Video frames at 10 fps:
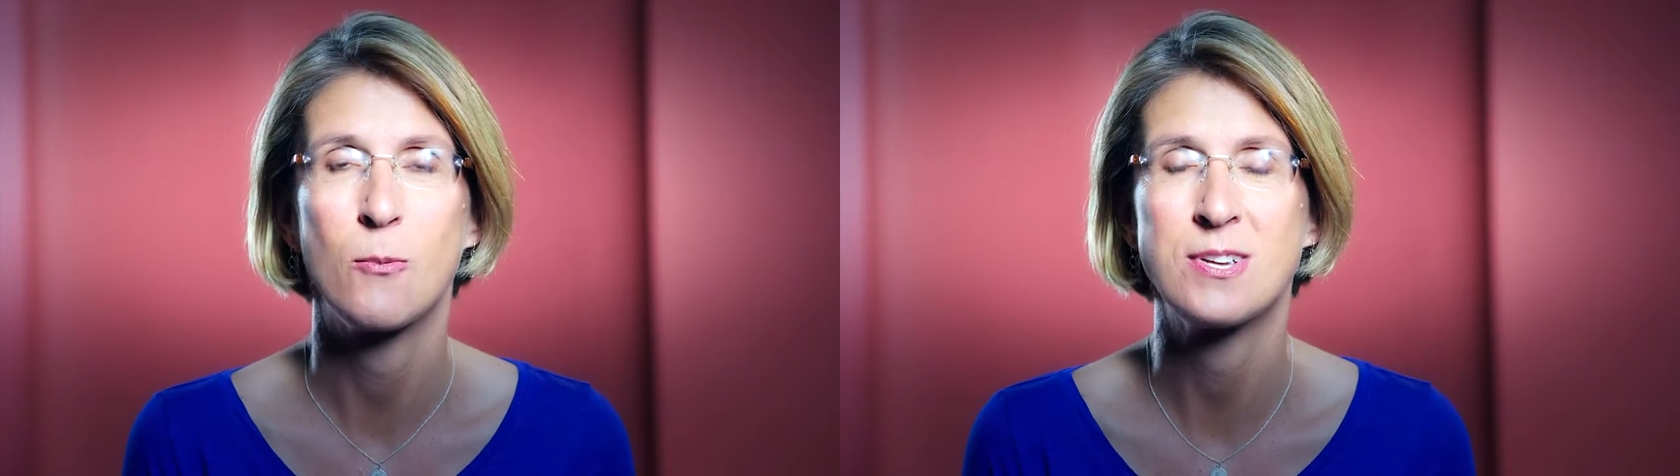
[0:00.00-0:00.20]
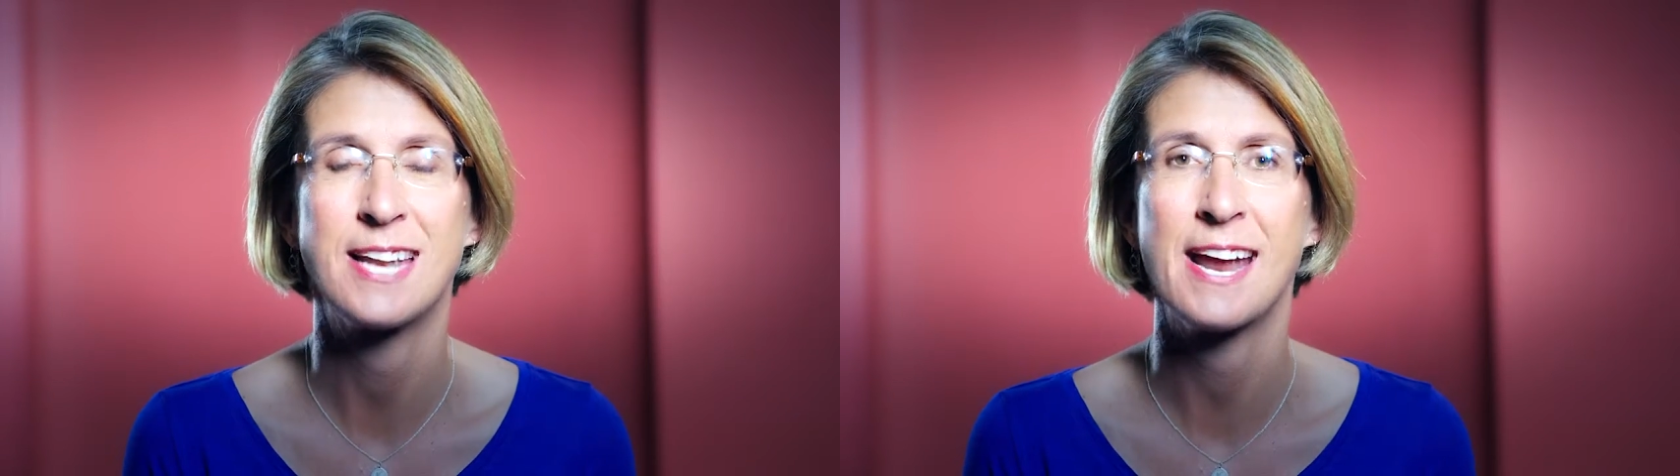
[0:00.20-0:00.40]
we
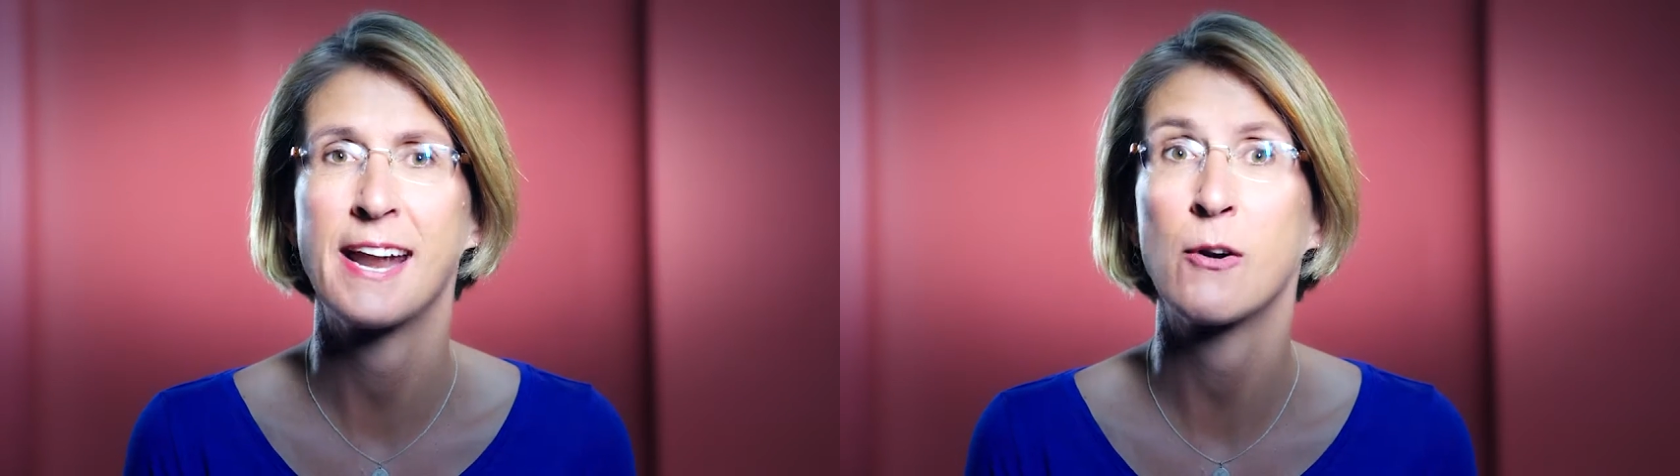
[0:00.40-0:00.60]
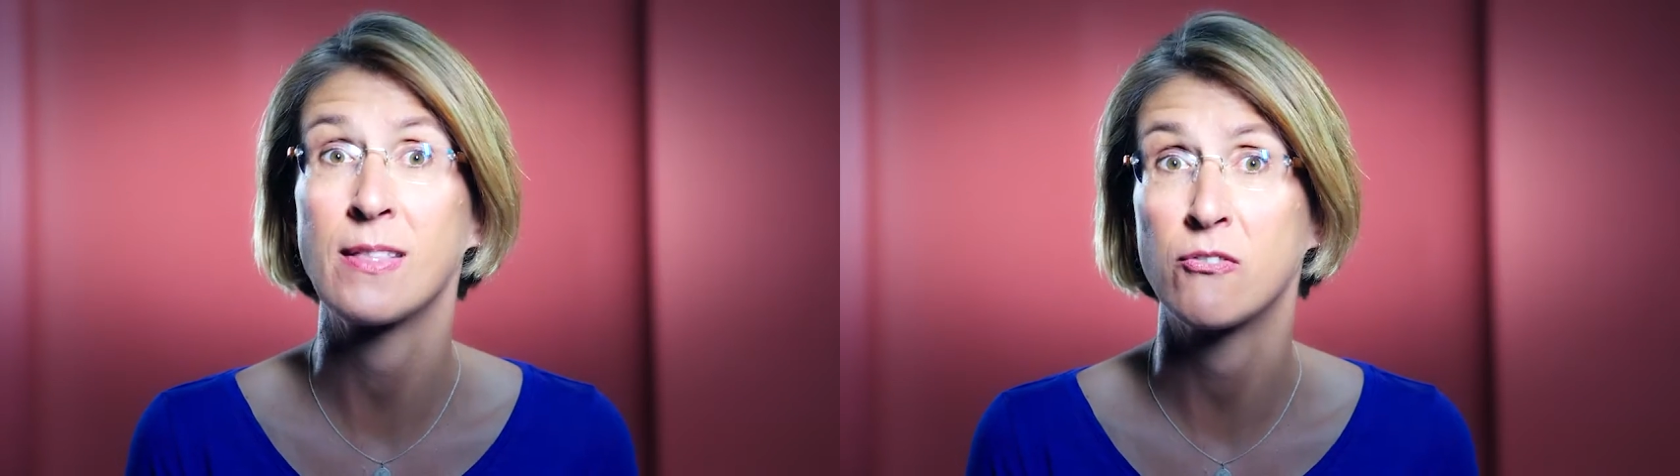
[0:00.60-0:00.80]
stand out
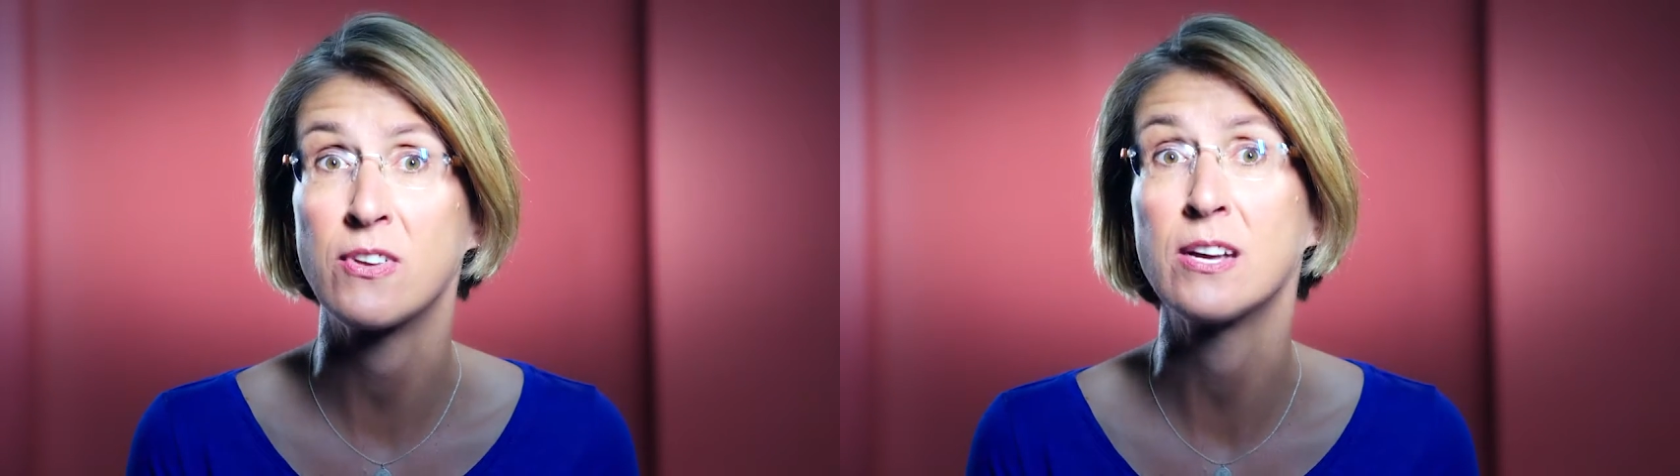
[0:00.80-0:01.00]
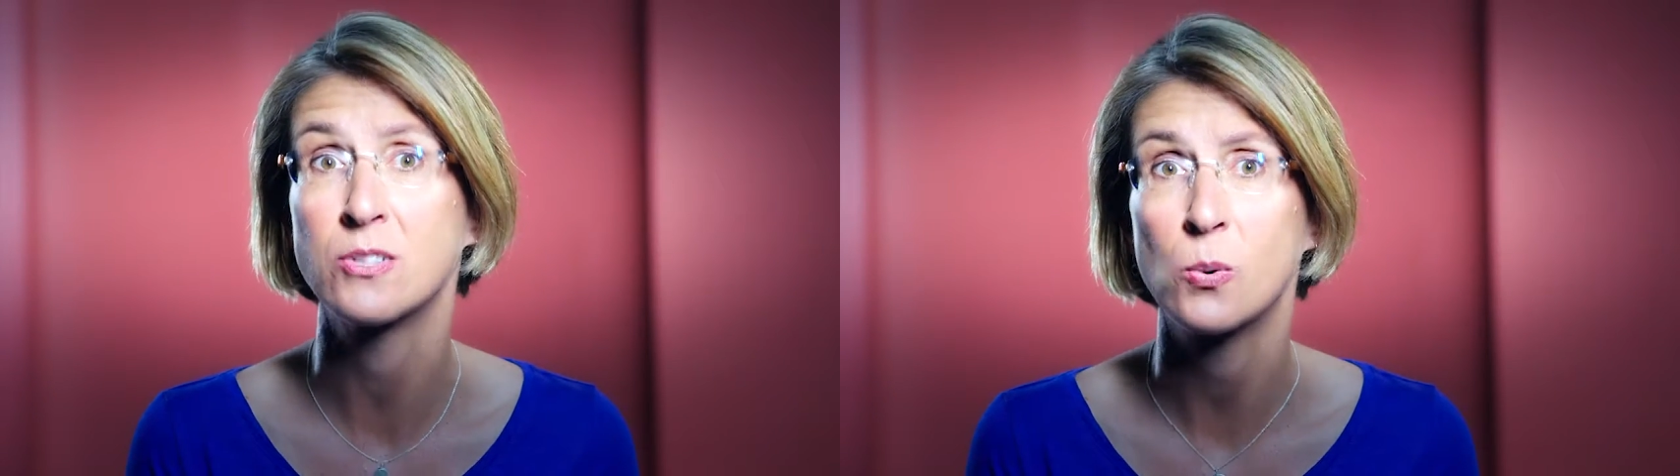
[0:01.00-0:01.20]
in the
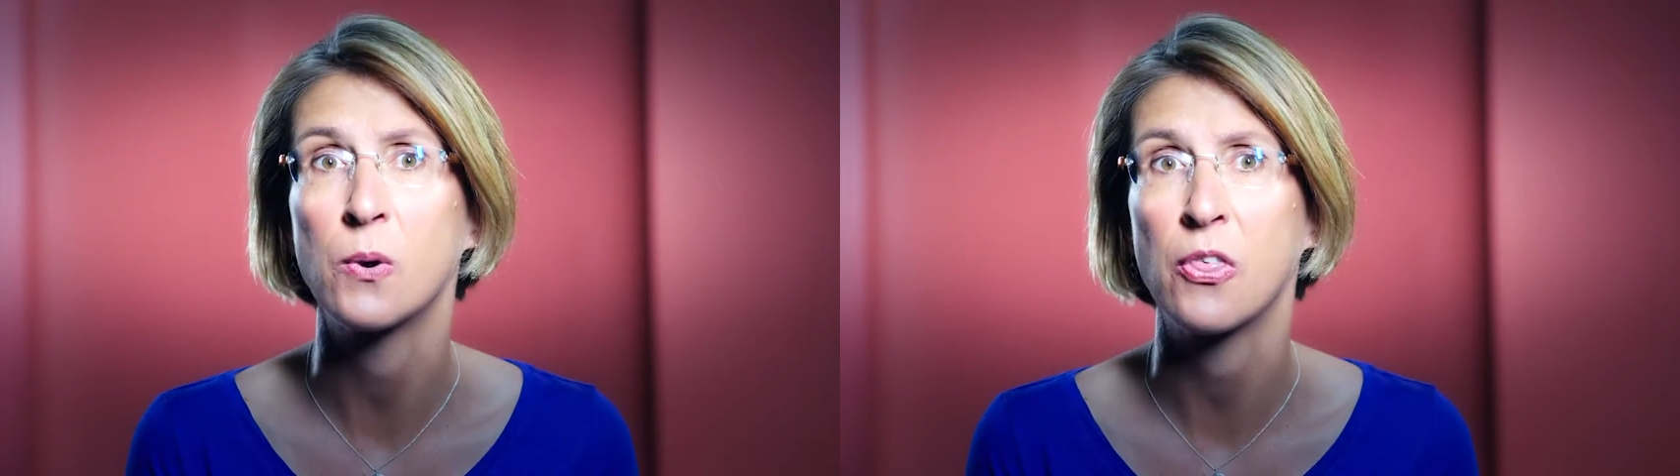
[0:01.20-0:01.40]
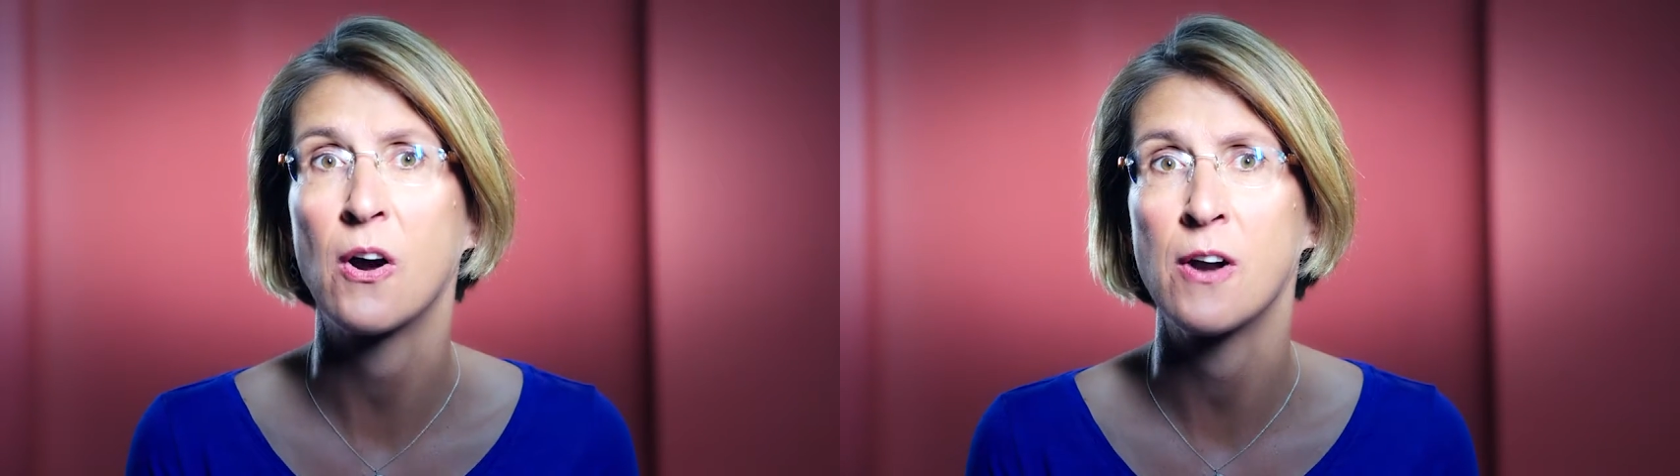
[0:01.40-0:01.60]
field with
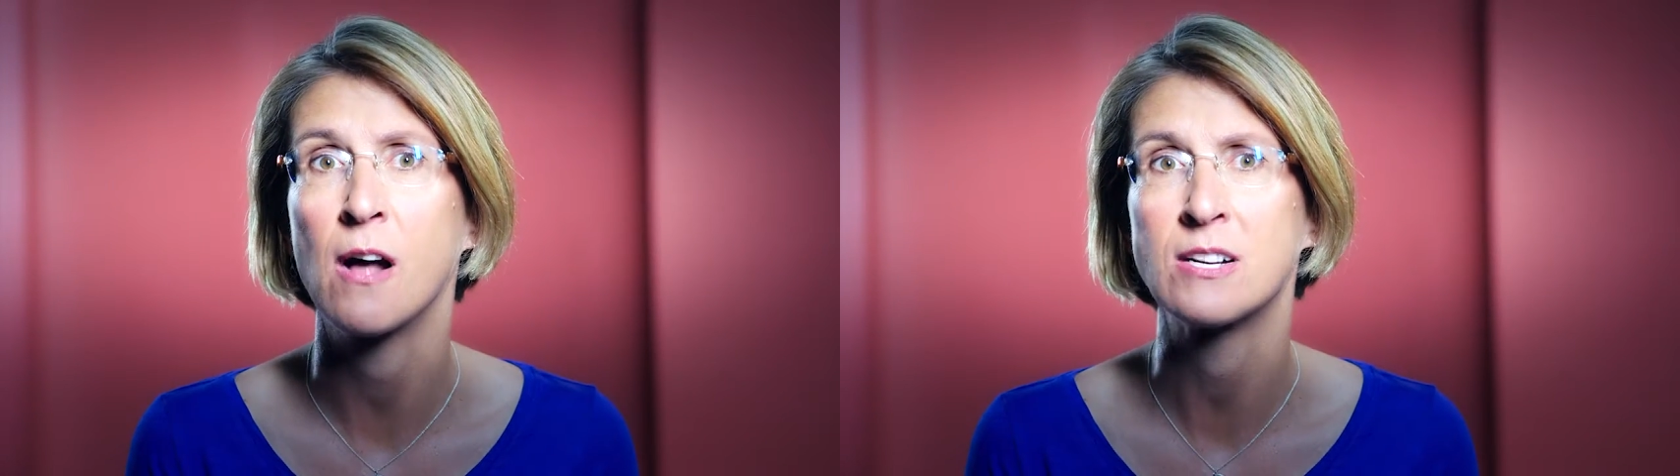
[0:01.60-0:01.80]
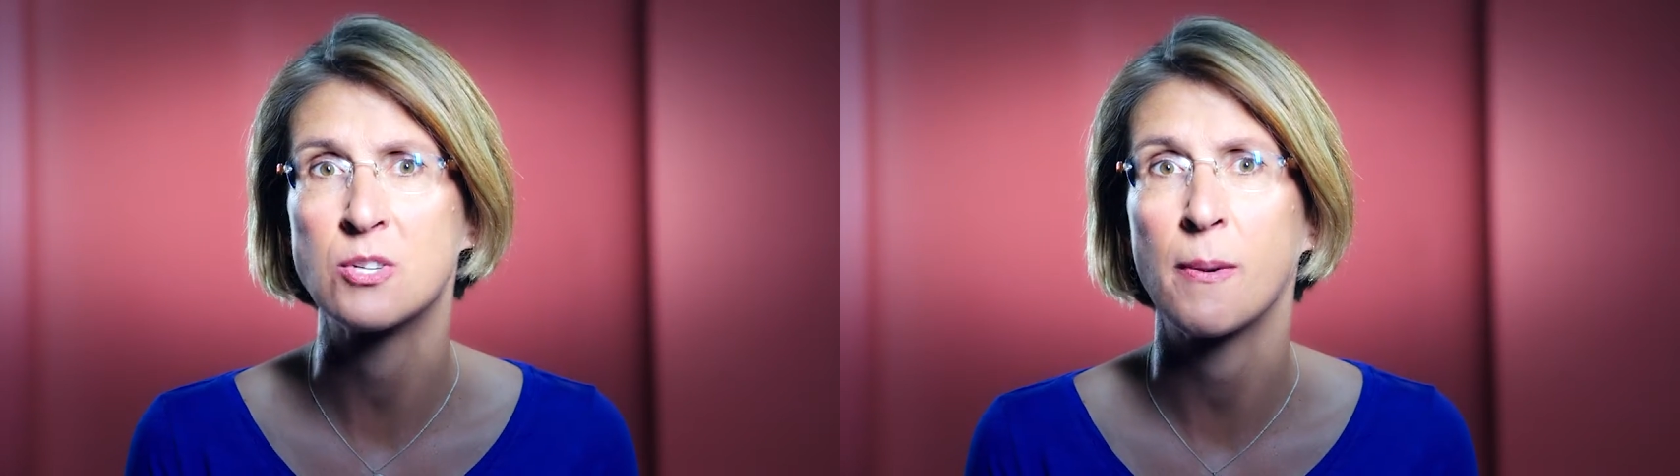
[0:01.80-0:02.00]
our
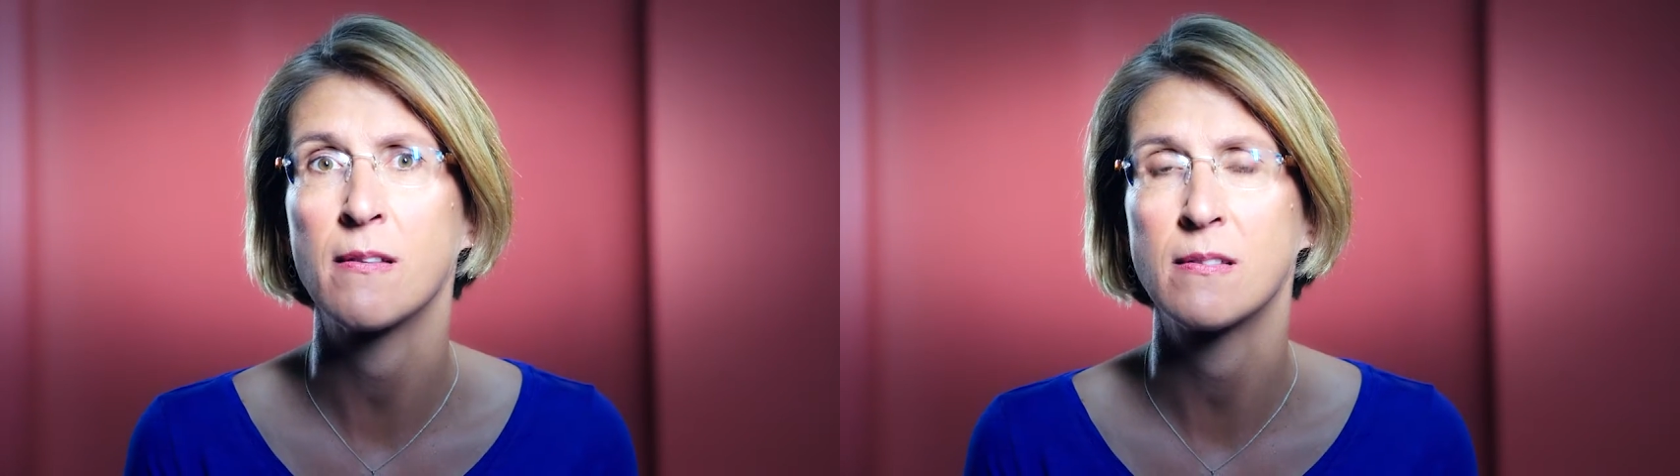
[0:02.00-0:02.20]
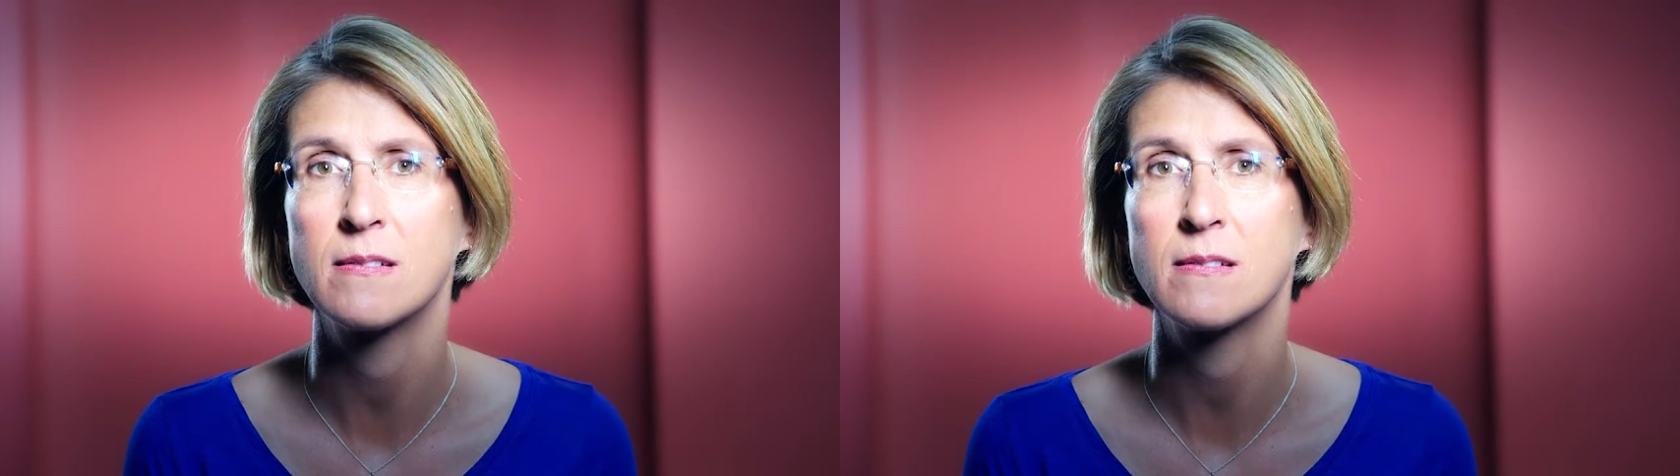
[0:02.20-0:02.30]
knowledge about